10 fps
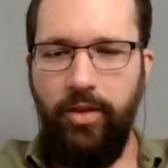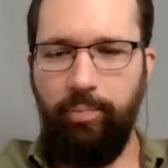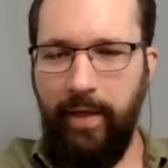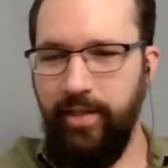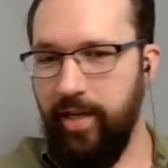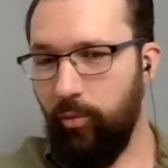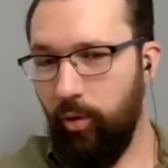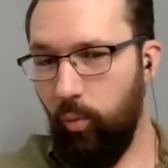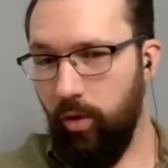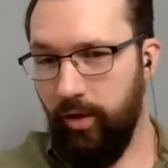the page that
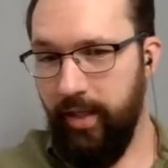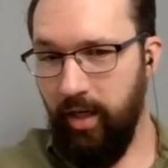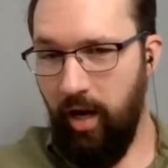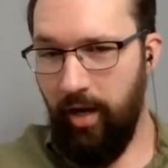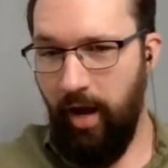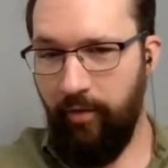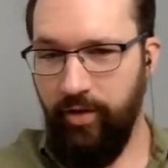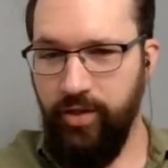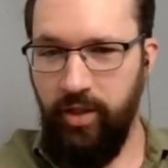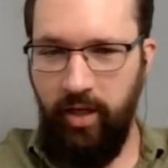we're working on
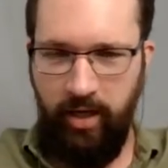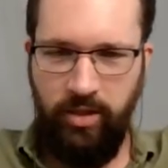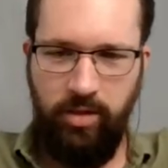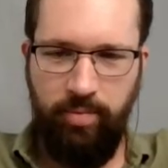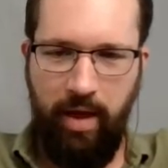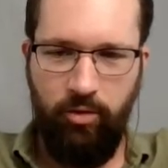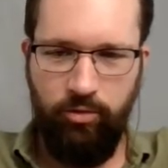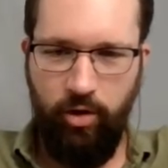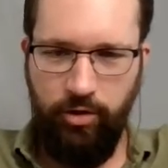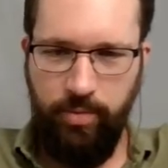obviously is
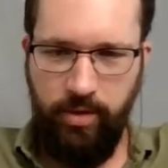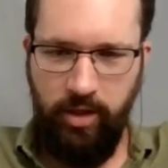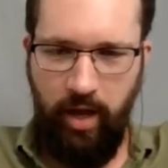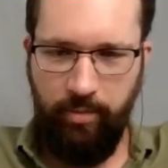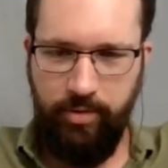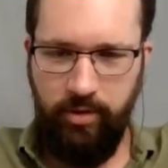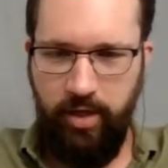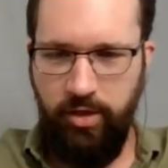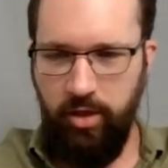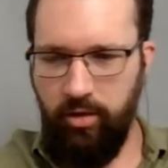about crawl space
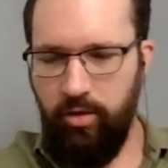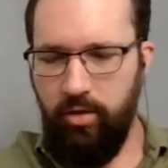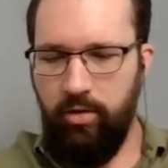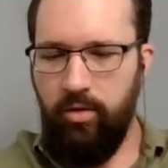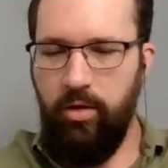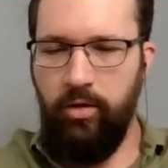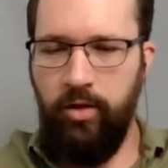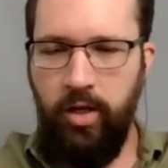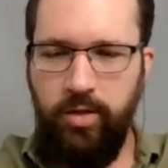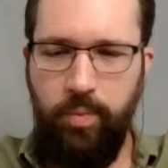encapsulation.
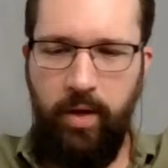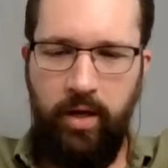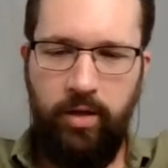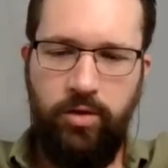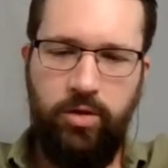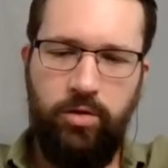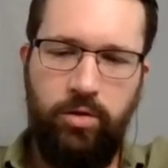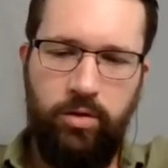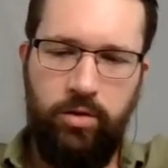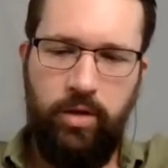This page
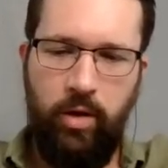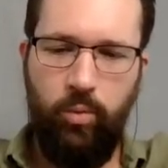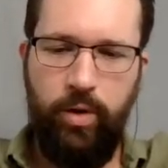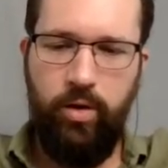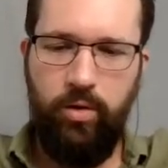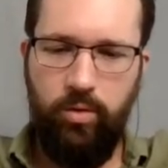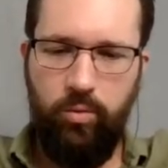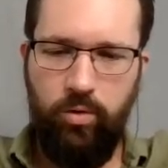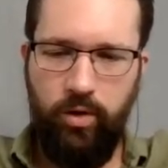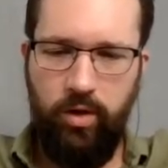that we're
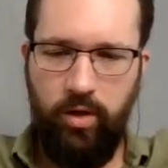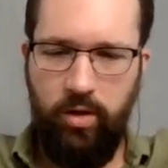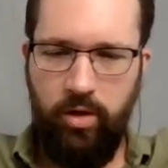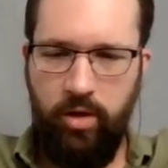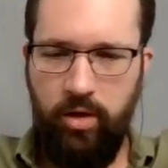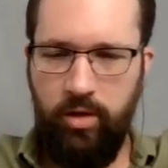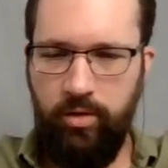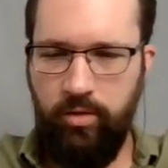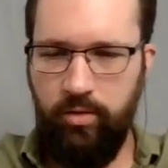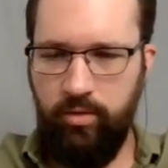working
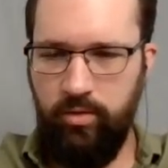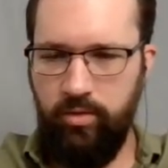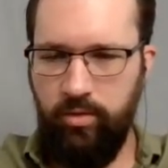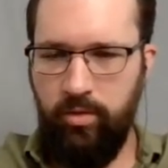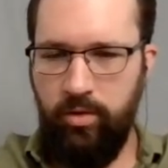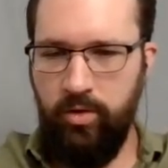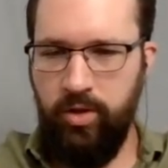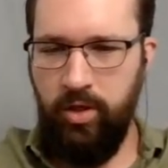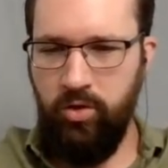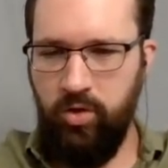on
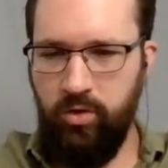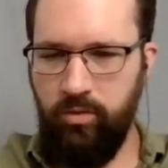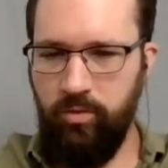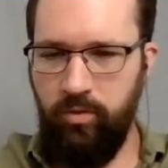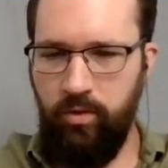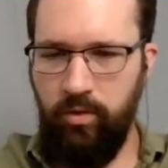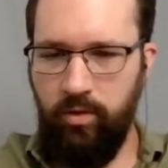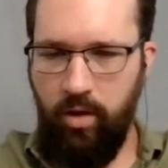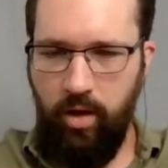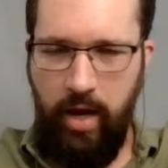sits
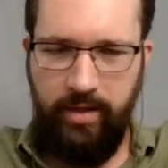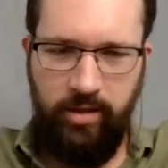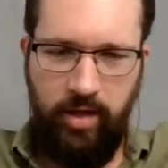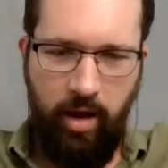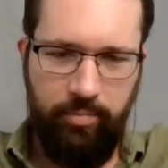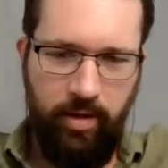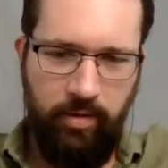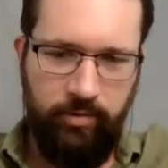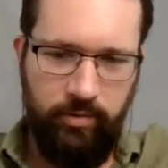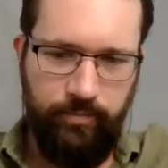at the top
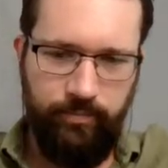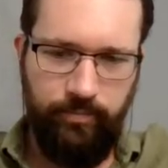level.